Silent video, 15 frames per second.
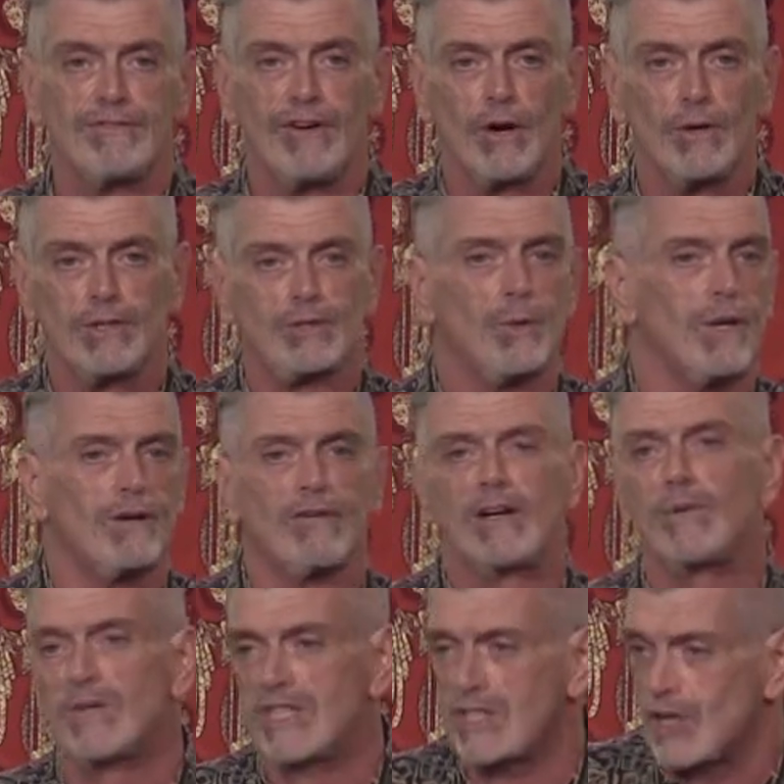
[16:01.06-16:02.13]
in vogue to
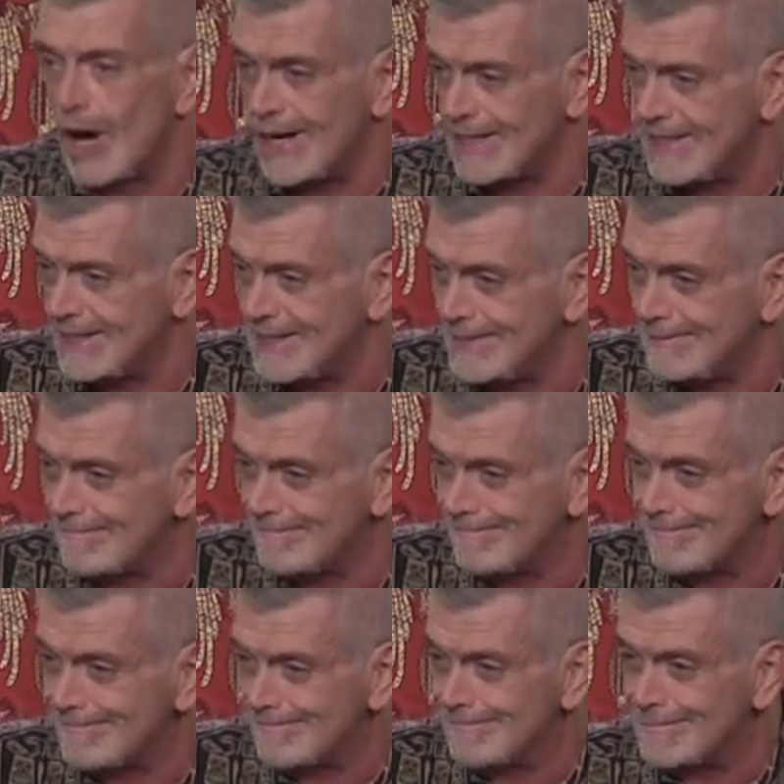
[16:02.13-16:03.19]
agree with the darkness.
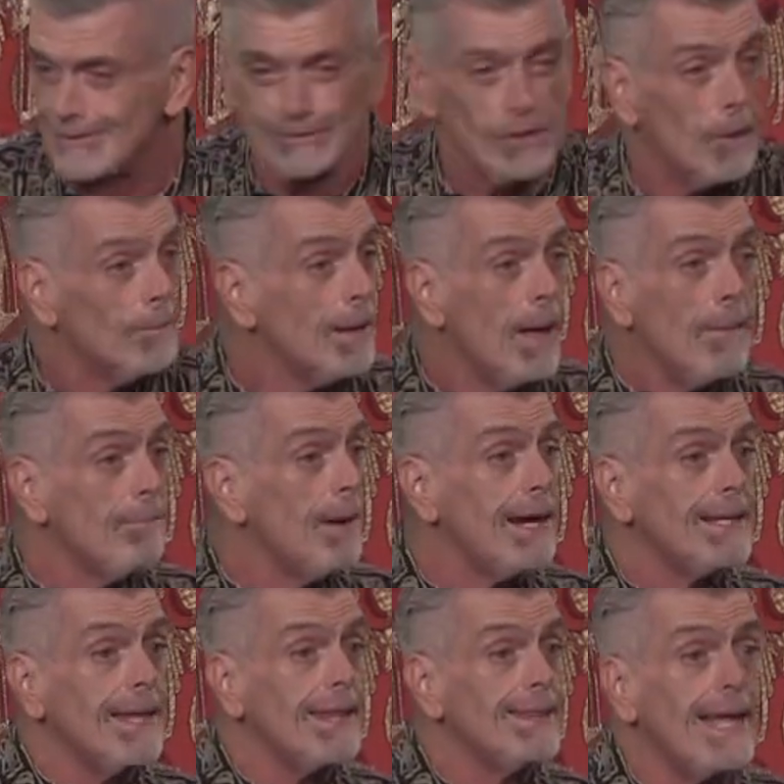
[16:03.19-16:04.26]
You know?
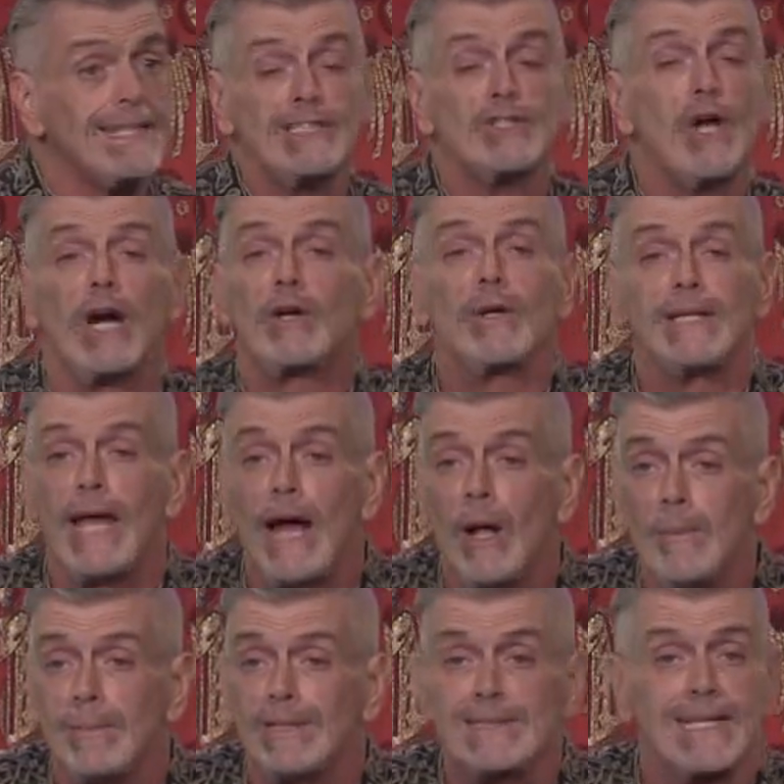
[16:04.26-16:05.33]
But that's not going to
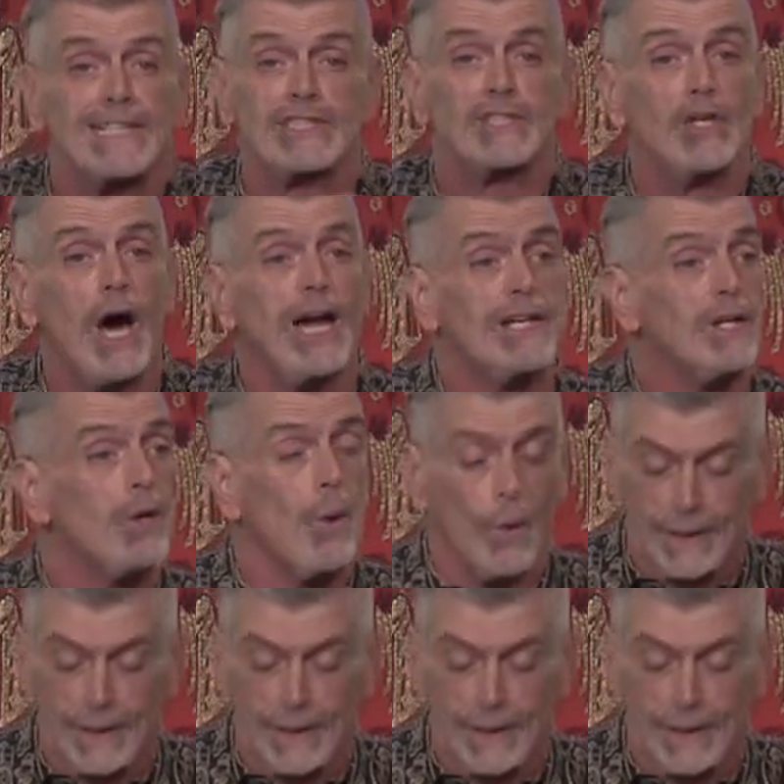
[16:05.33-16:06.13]
help us. That's not